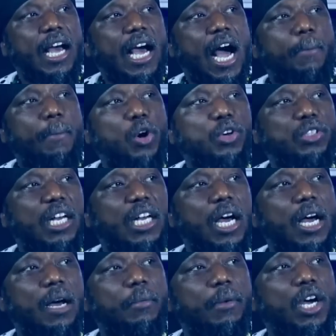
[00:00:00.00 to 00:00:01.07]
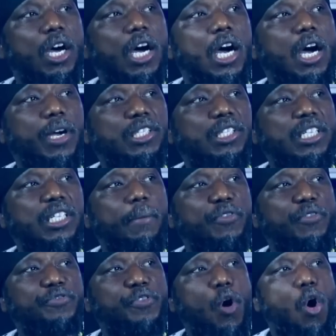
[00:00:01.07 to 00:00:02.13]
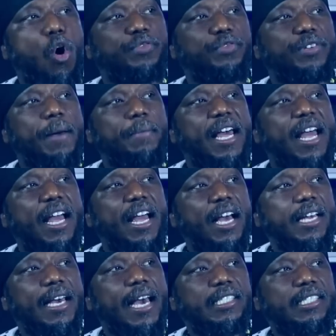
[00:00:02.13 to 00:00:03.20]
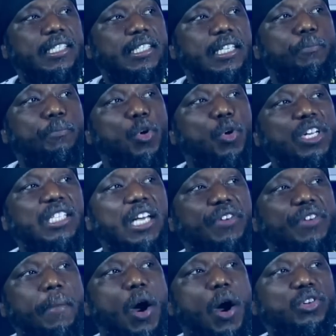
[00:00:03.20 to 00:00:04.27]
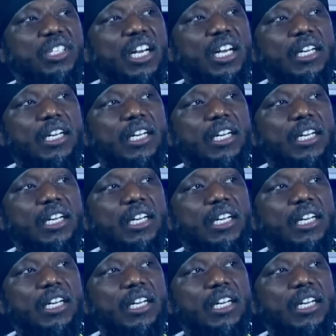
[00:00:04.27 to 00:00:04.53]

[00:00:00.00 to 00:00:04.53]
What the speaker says: About, you can see about 4 of them there. Yes, the police have come out.